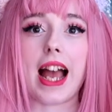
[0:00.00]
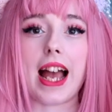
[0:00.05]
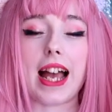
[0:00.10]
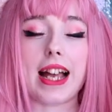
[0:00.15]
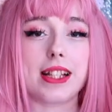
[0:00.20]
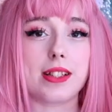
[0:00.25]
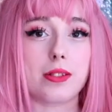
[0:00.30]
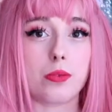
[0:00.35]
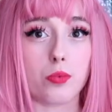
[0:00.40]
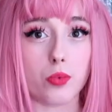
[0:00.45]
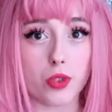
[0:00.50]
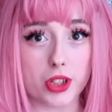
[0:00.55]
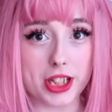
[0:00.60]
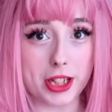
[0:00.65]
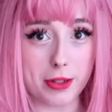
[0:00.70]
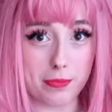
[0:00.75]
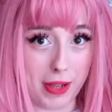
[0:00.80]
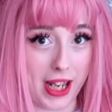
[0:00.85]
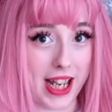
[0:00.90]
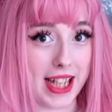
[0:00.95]
and what
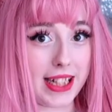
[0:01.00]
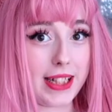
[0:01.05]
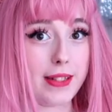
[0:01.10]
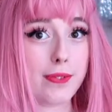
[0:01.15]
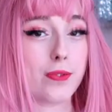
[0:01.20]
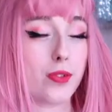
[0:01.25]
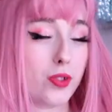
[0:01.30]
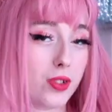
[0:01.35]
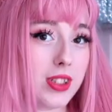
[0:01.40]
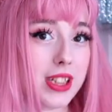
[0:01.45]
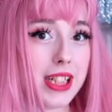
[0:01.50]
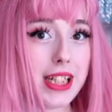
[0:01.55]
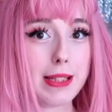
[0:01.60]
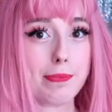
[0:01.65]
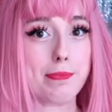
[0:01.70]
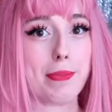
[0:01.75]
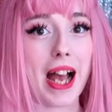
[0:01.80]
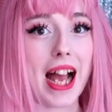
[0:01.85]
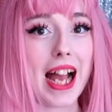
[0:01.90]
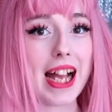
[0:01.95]
you pay for
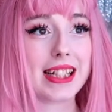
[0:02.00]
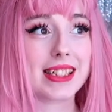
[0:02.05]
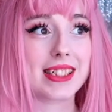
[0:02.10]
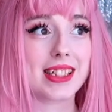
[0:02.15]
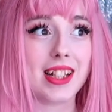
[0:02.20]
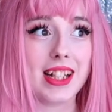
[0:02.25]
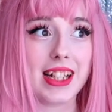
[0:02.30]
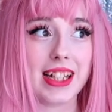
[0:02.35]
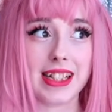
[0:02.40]
these bags